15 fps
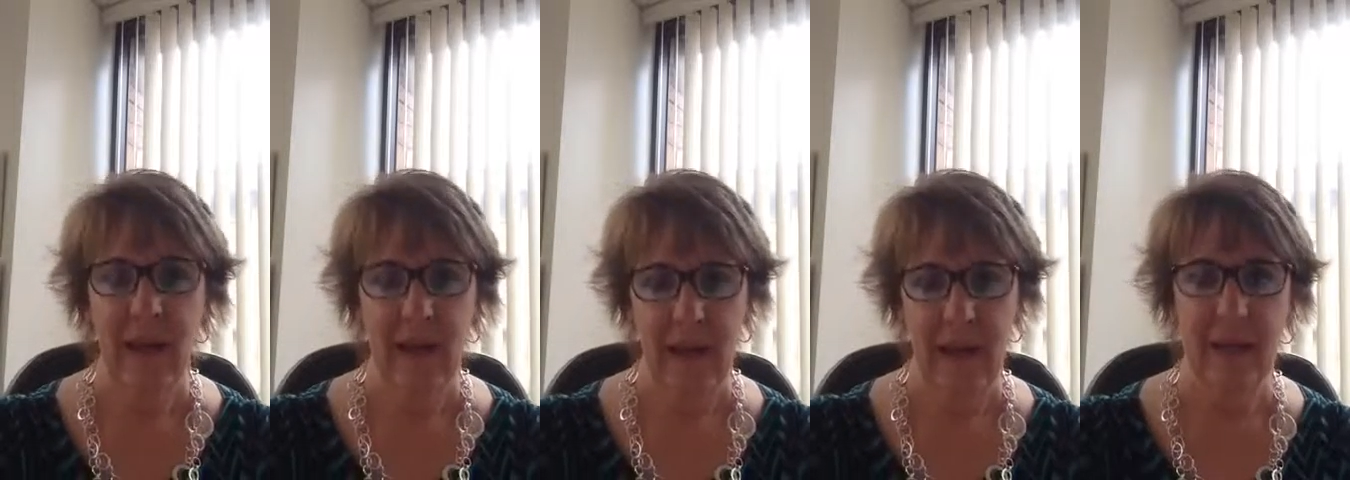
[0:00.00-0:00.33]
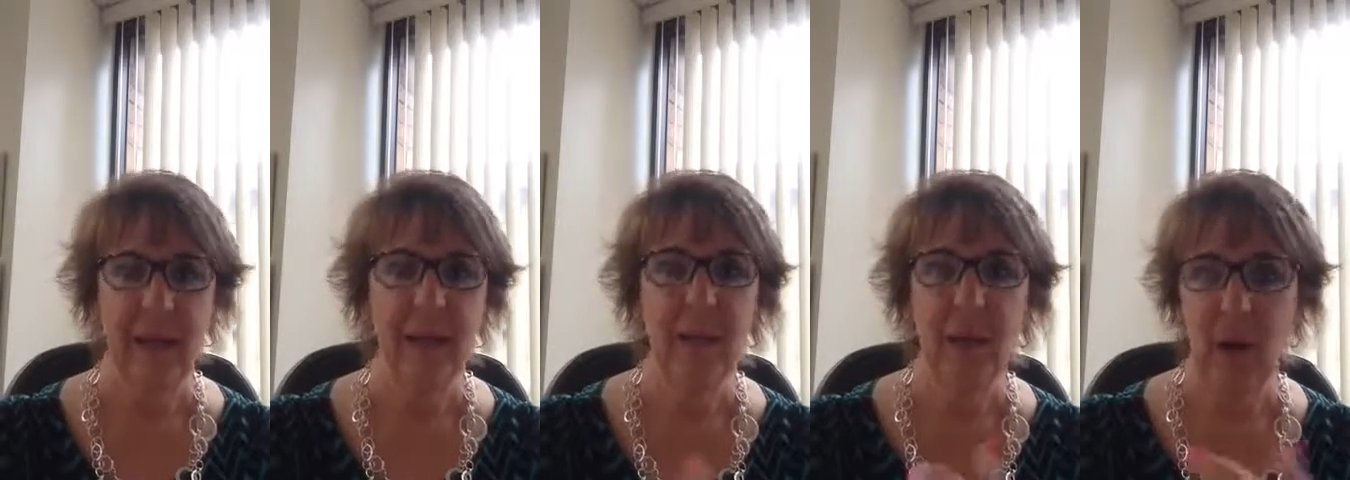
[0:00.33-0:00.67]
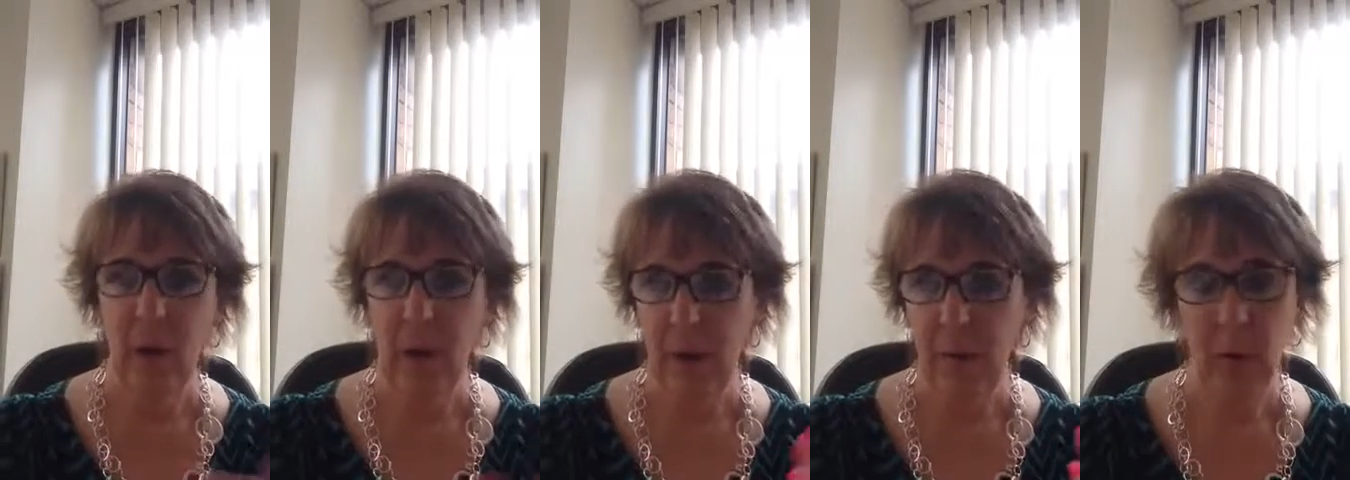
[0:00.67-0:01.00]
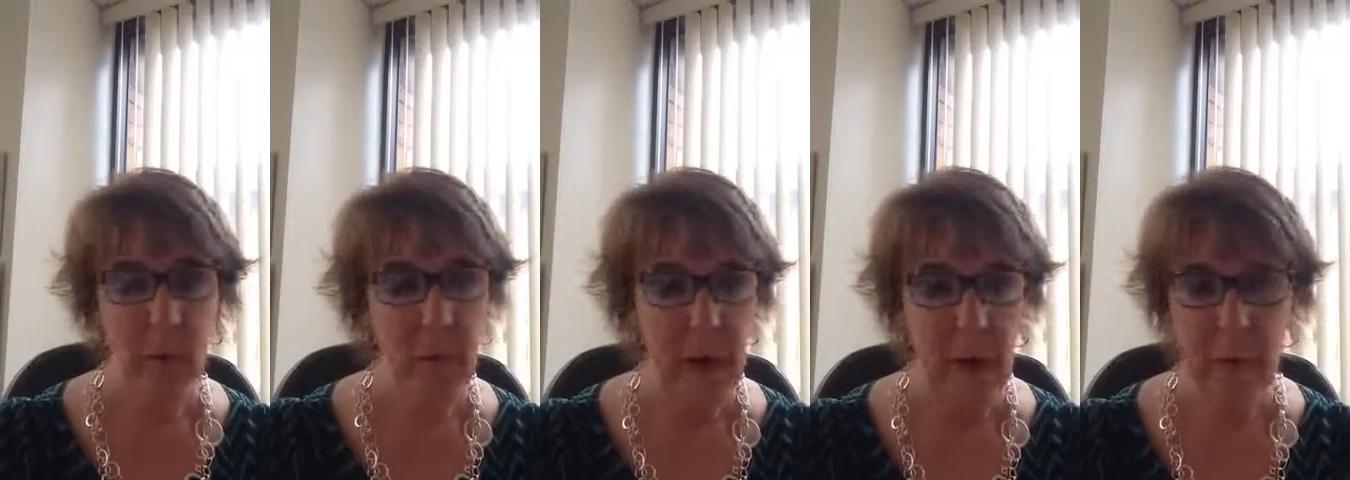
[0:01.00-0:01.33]
And, you know, and I
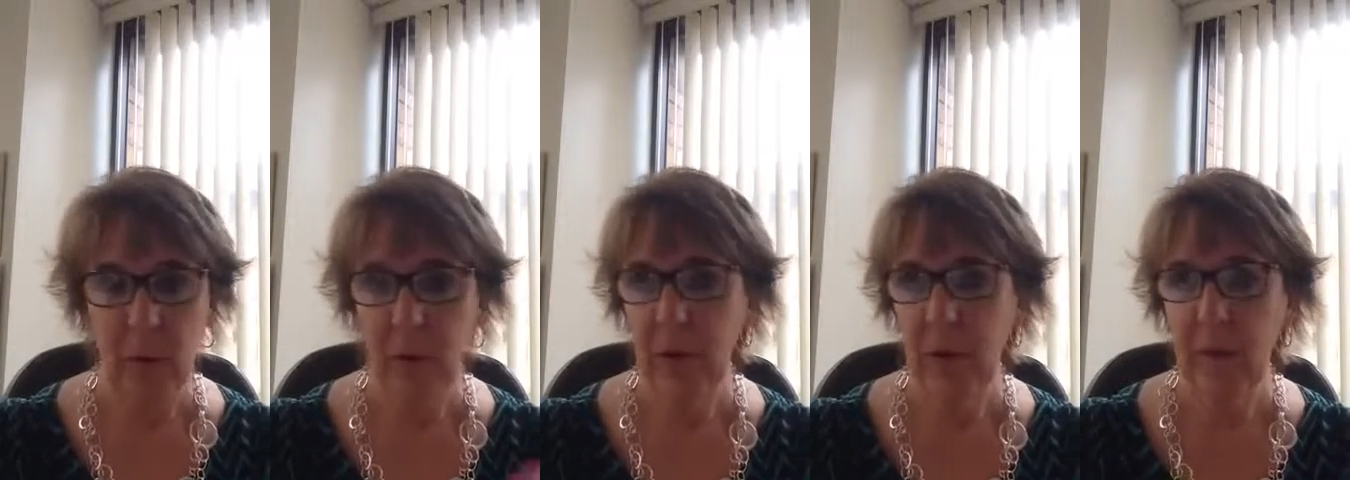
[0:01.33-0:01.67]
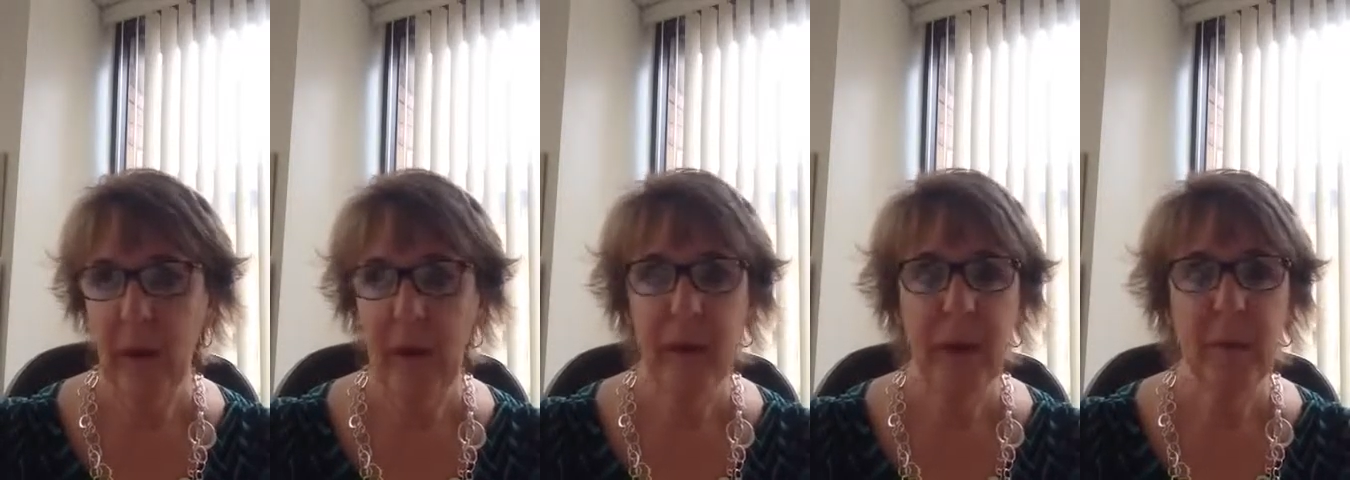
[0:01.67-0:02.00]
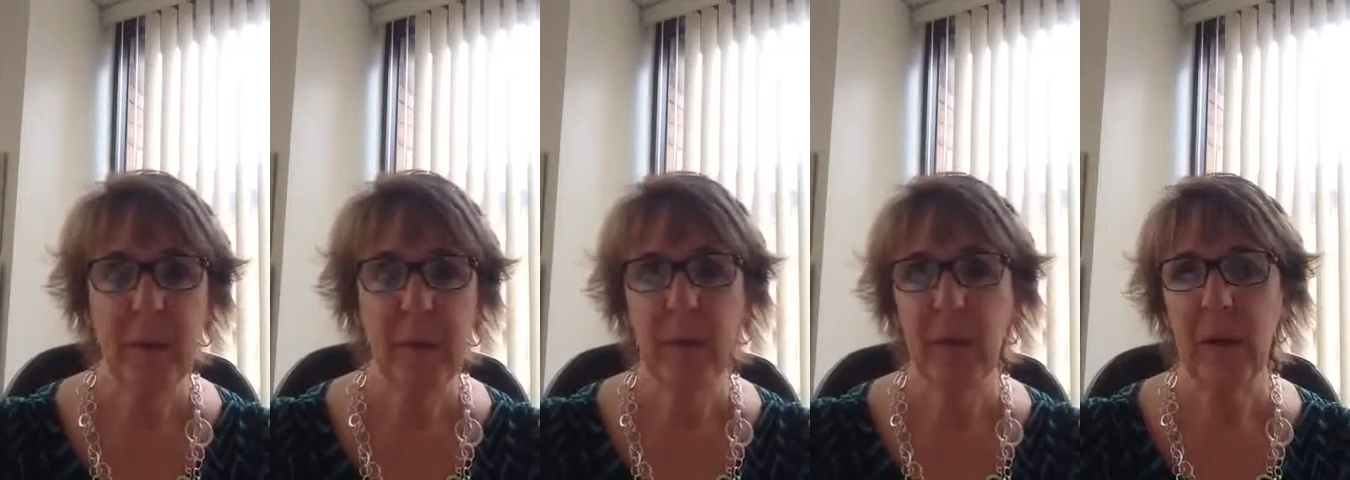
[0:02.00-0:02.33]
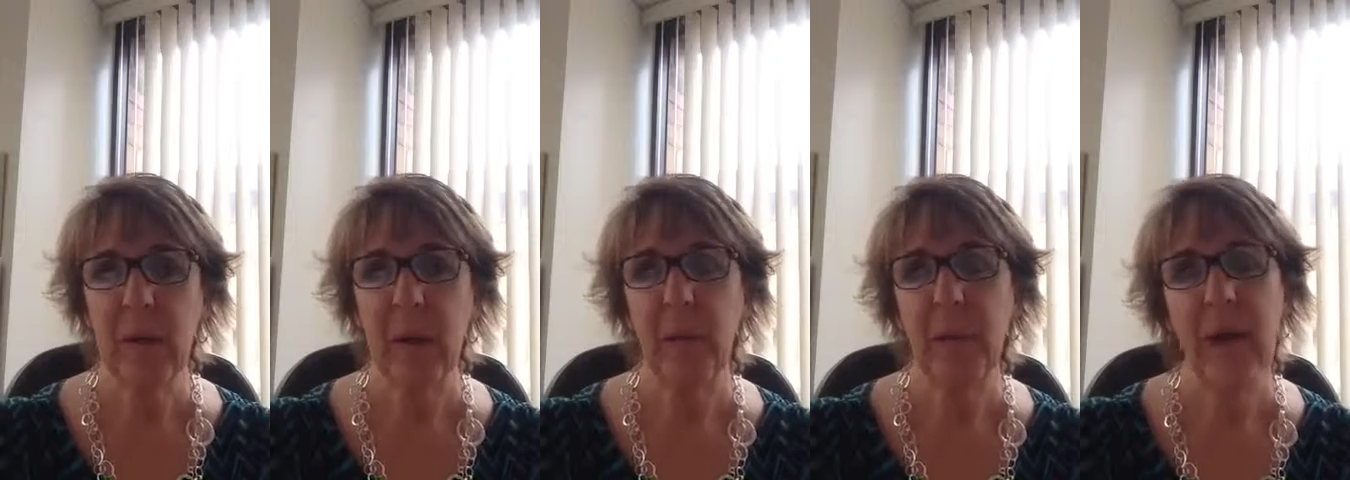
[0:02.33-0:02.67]
wrote my book and I had people
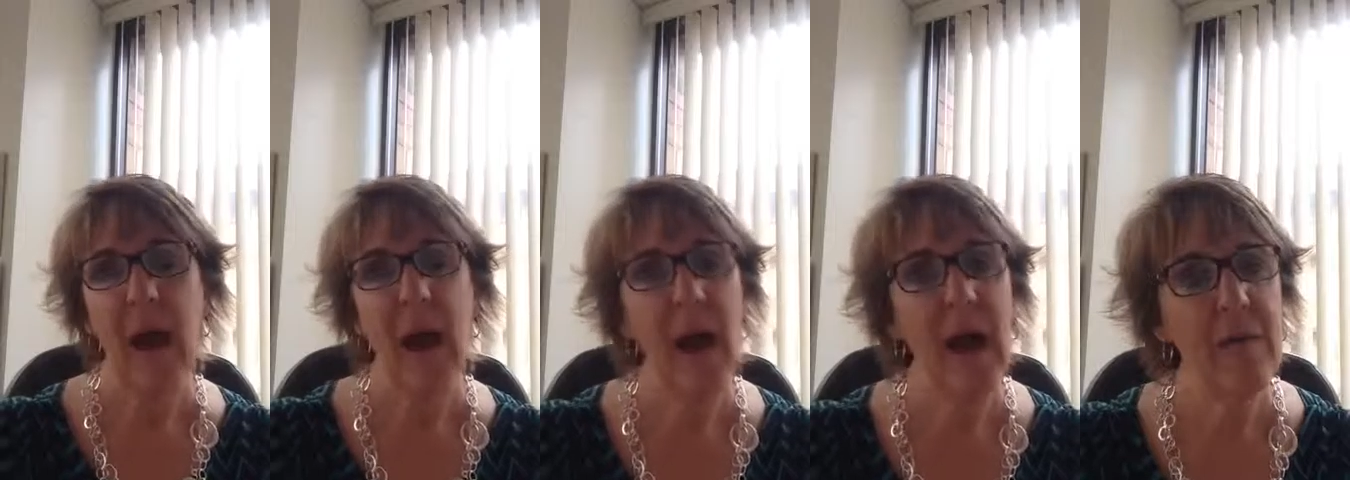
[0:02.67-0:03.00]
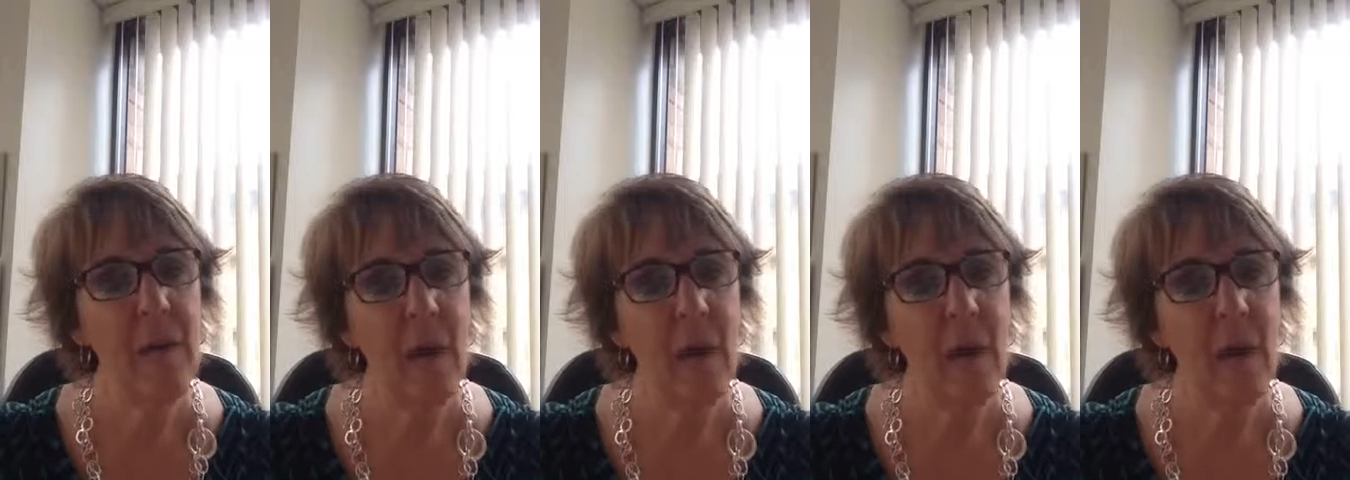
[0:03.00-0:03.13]
email me, I have